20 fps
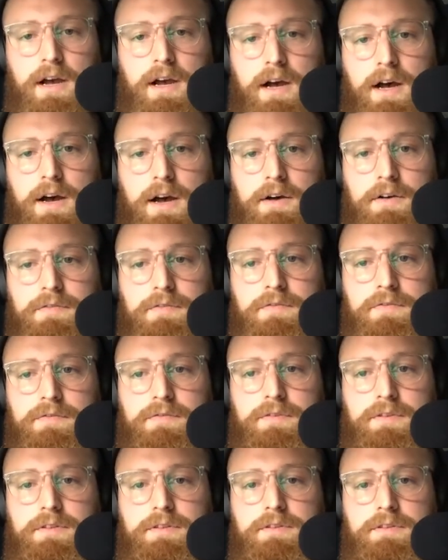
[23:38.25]

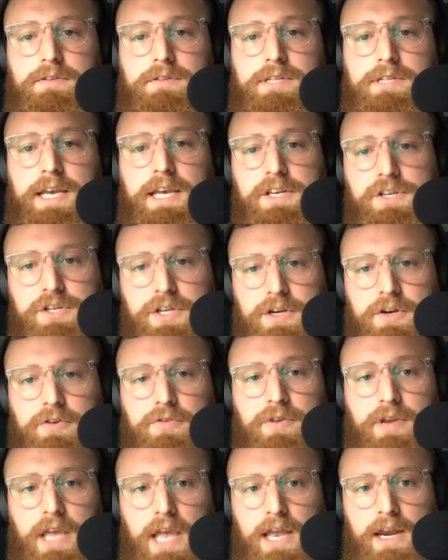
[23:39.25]
of tension
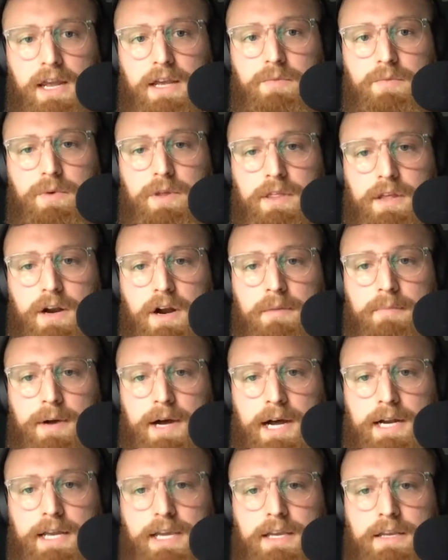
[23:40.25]
created within our
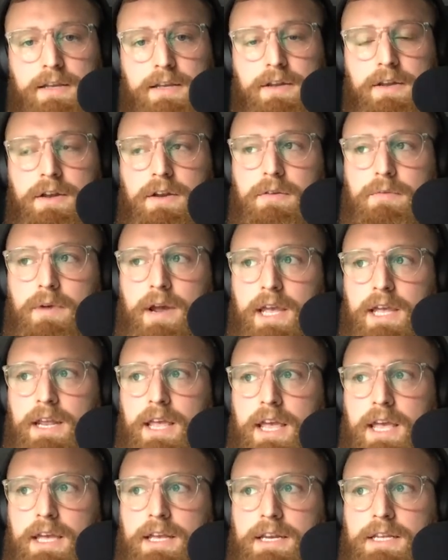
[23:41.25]
body, right?
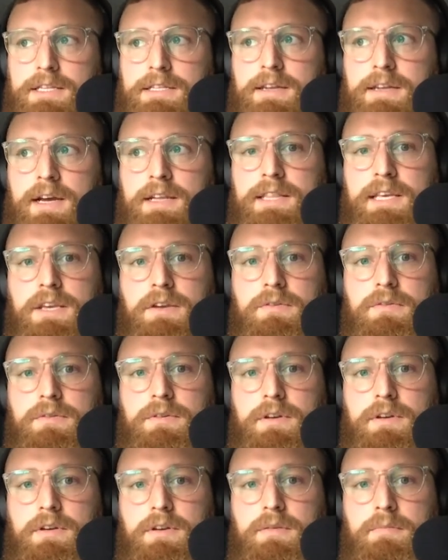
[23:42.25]
And it's not that you
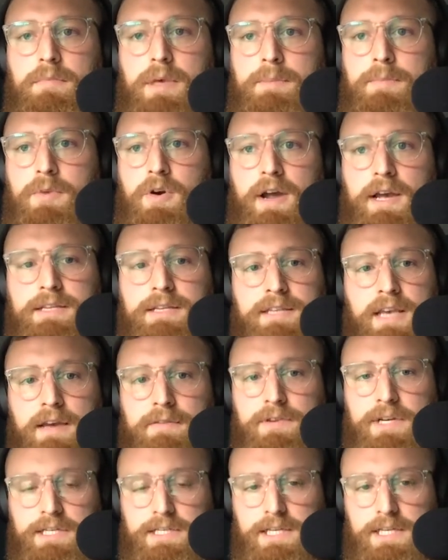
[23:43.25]
memorize
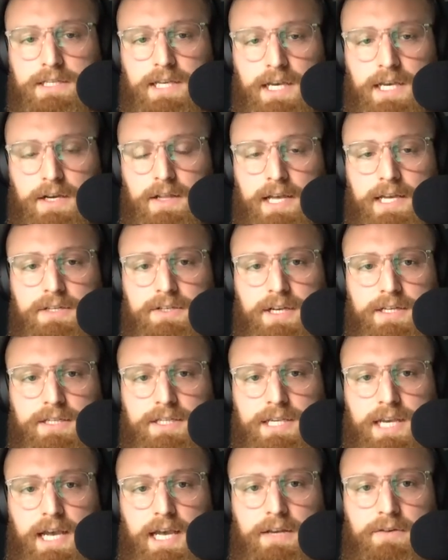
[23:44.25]
every detail I
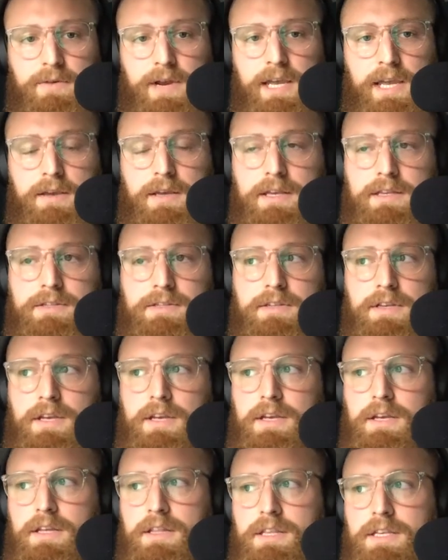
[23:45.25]
just said, right? Because
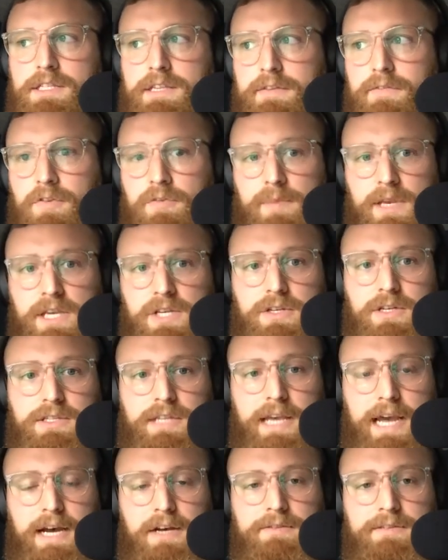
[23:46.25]
this information
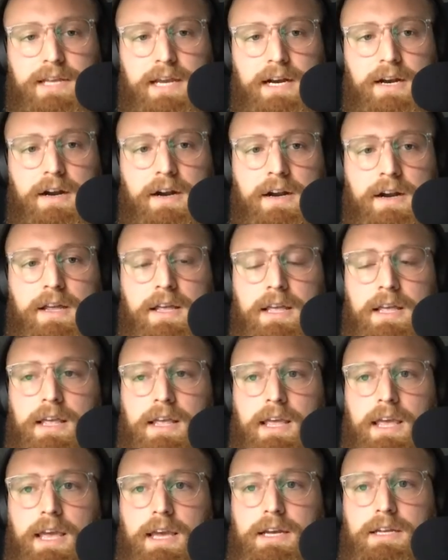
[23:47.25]
is out there,
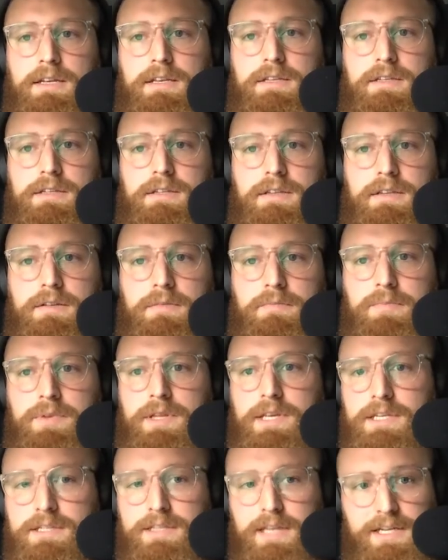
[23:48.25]
and
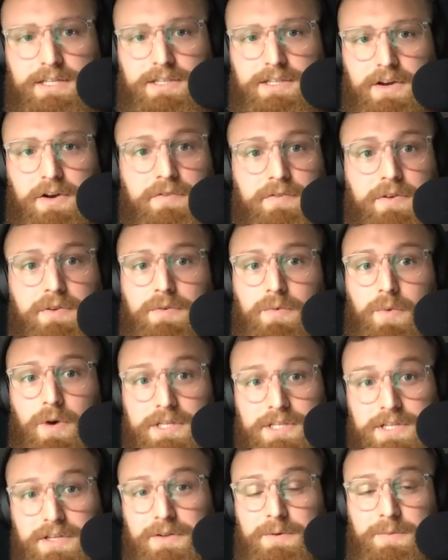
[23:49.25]
please let us know if you
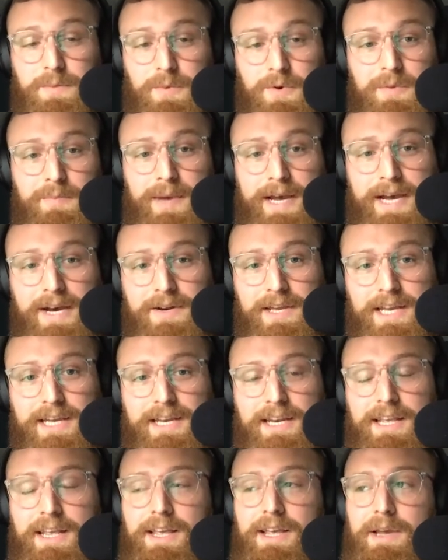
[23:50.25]
want to learn more about
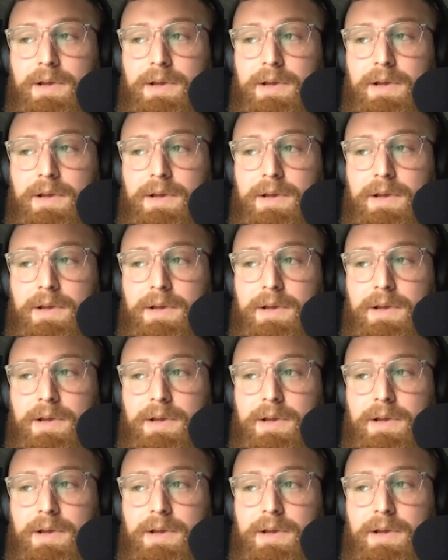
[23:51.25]
it.